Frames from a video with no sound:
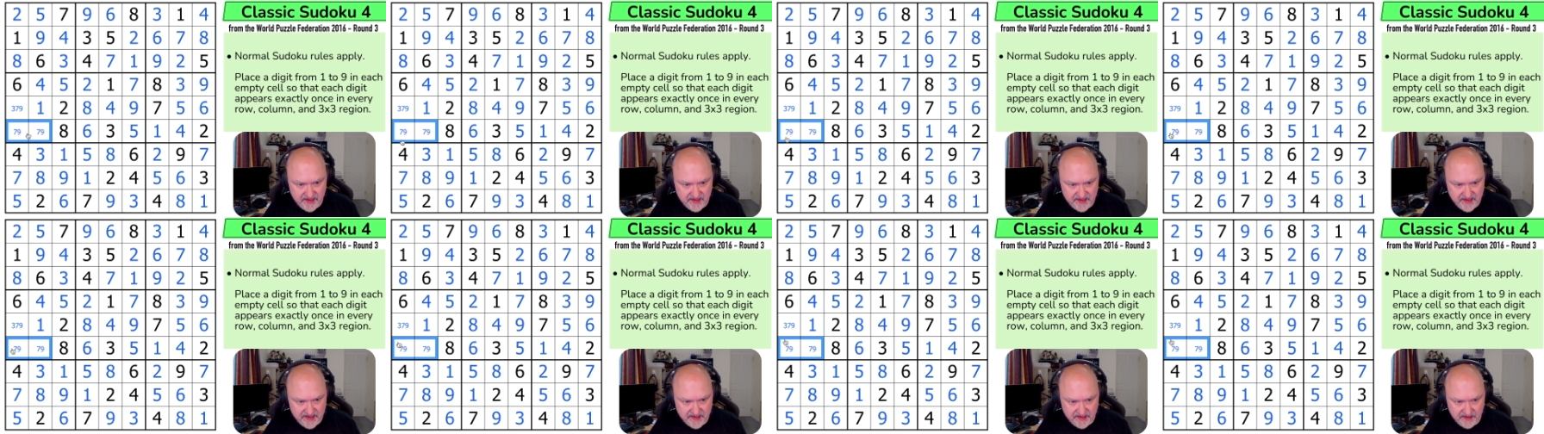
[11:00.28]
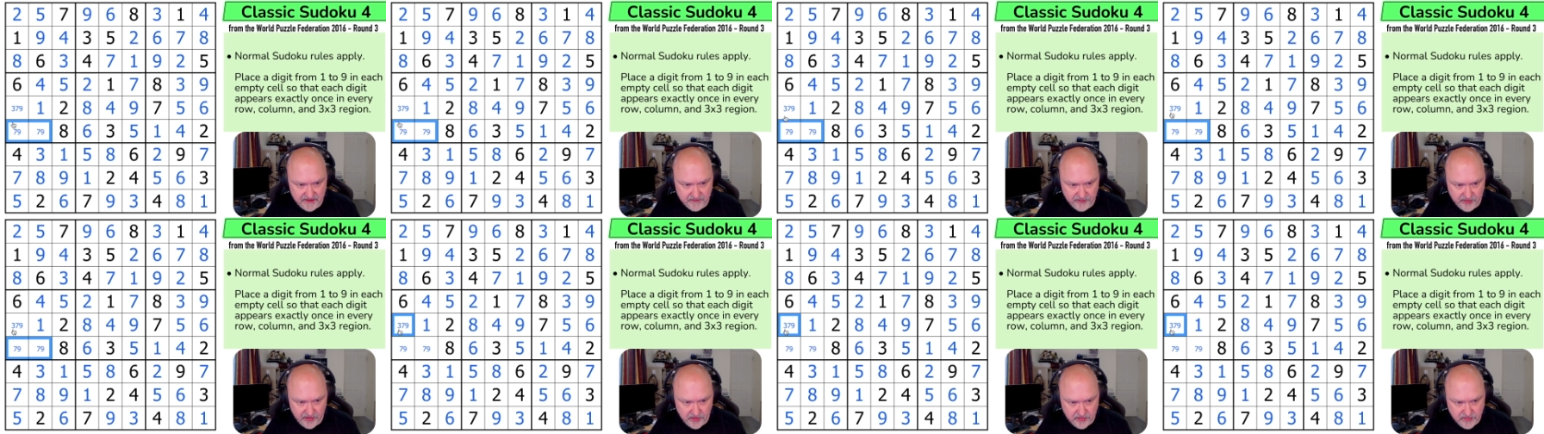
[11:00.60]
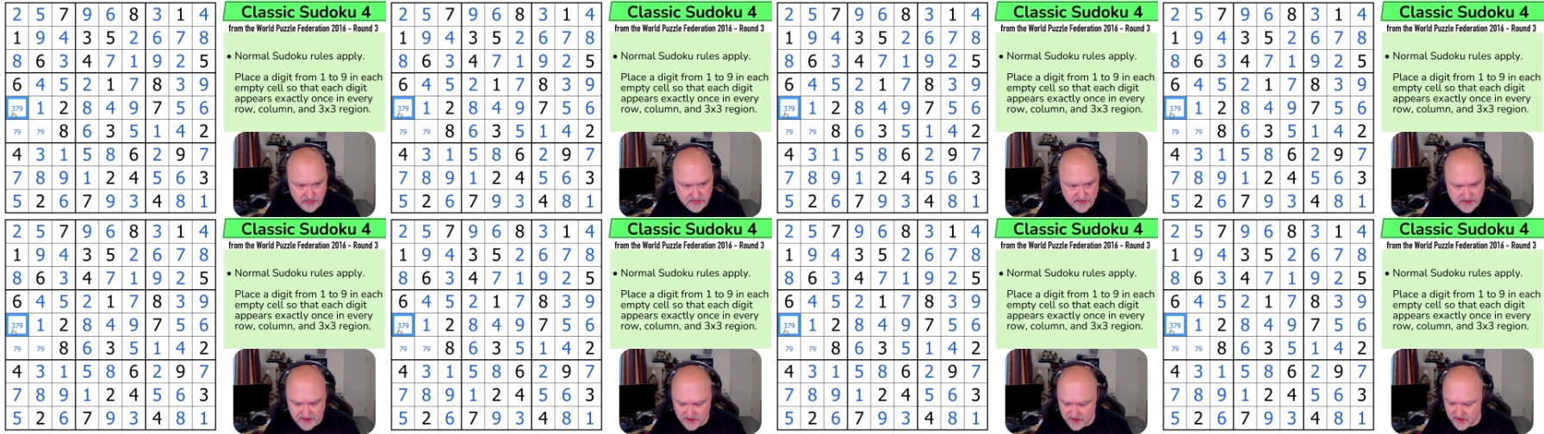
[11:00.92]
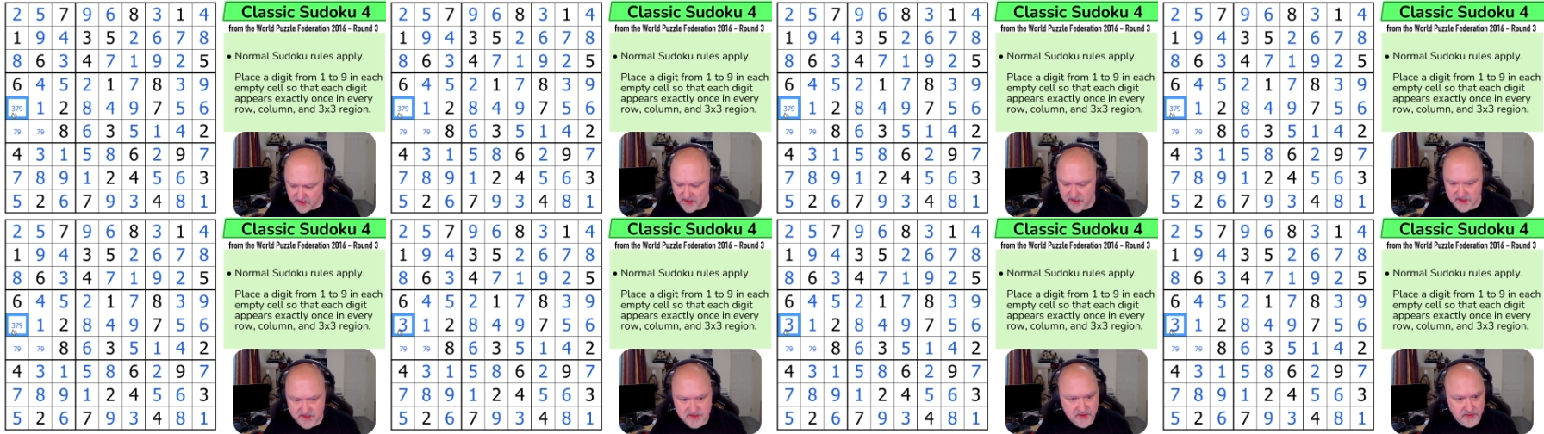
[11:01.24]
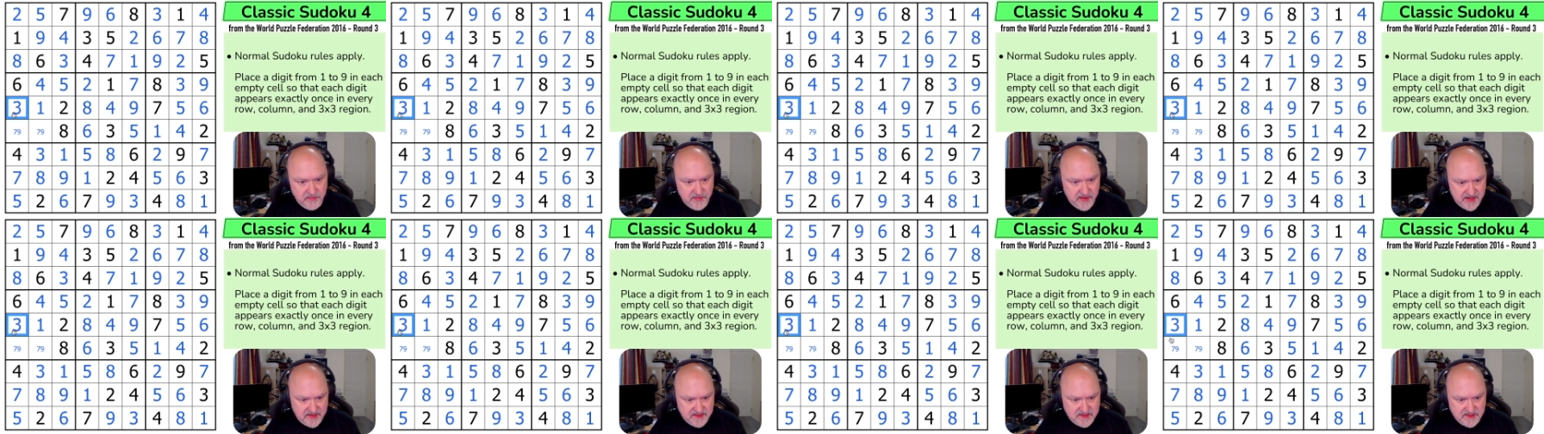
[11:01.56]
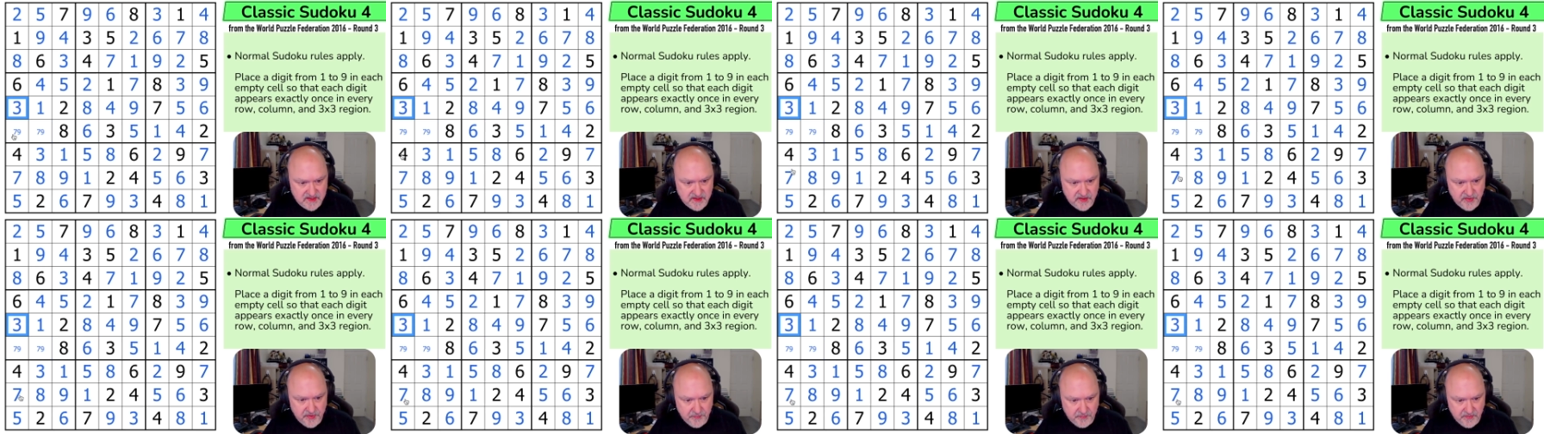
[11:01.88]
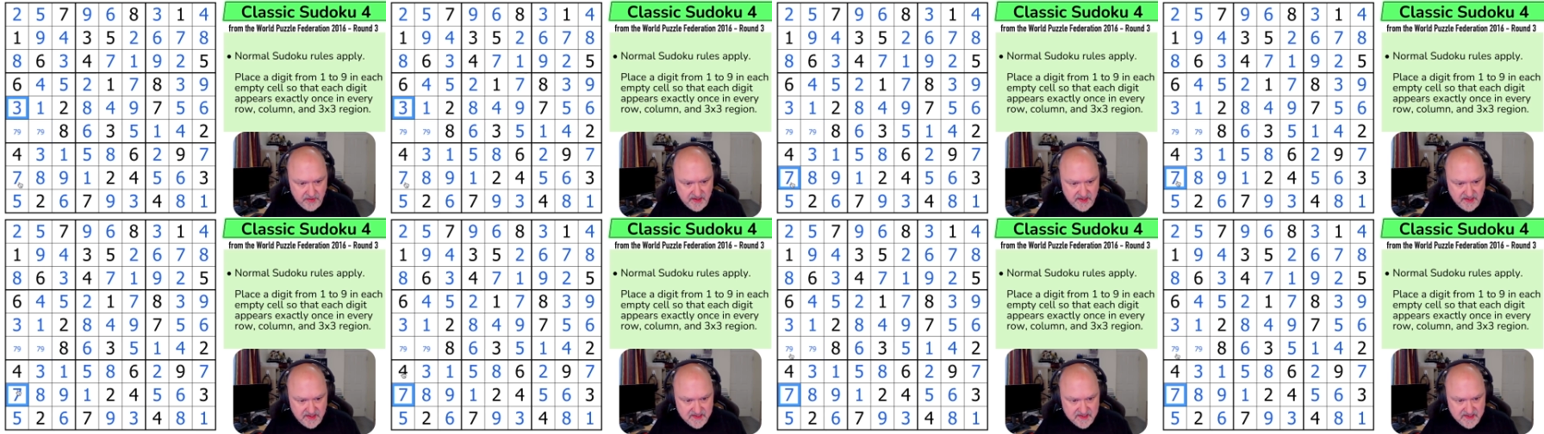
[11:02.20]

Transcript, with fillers: in any of those. So that's the three.